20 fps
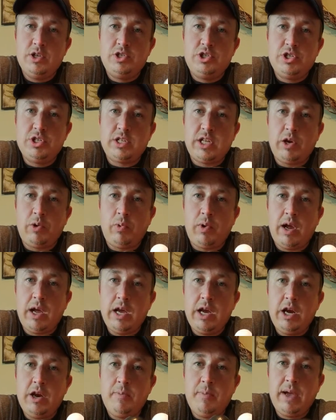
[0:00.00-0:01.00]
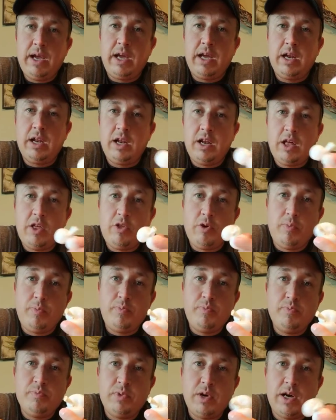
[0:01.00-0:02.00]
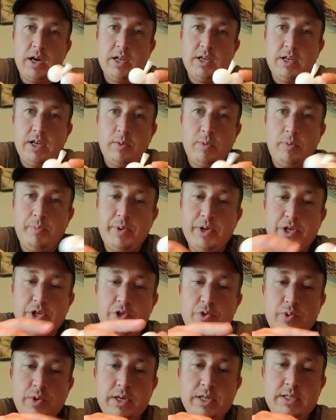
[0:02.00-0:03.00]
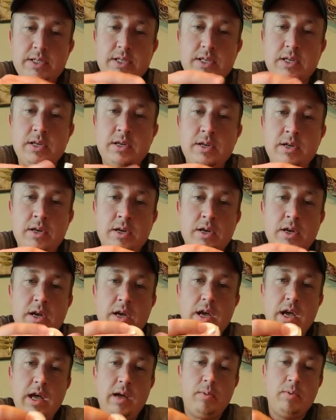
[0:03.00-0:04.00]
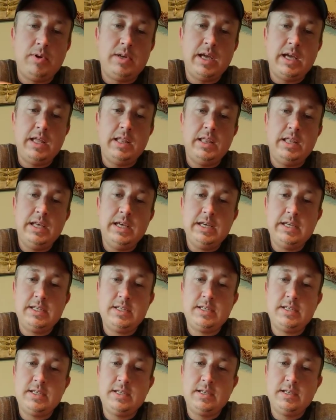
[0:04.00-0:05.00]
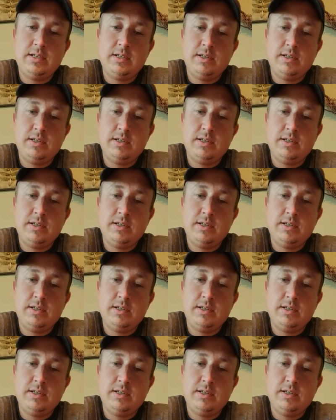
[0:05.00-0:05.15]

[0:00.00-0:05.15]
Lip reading: just like right here, making another double pinch twist. And we'll take this